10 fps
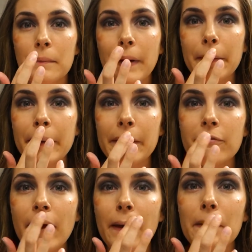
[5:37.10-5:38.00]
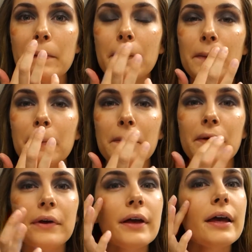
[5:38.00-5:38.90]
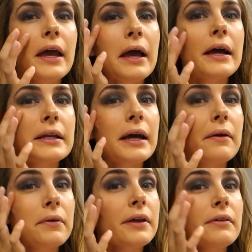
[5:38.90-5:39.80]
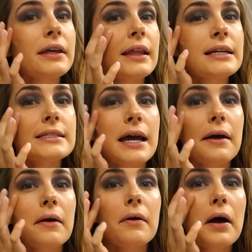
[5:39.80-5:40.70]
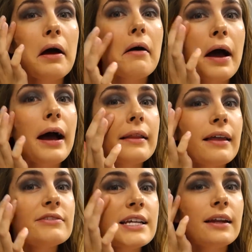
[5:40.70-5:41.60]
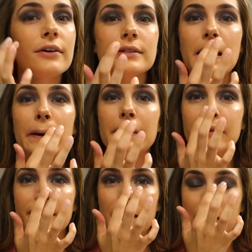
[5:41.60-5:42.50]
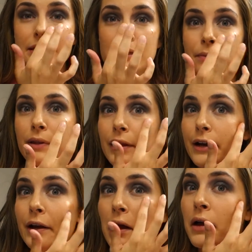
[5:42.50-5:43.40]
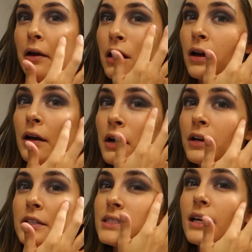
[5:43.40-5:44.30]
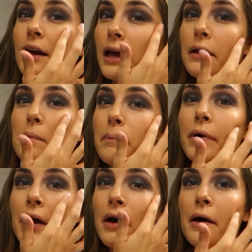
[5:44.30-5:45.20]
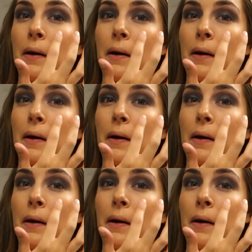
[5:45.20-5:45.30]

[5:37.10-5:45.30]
by Benefit, and I really, really liked it. I left it at a hotel and I think someone there took it, but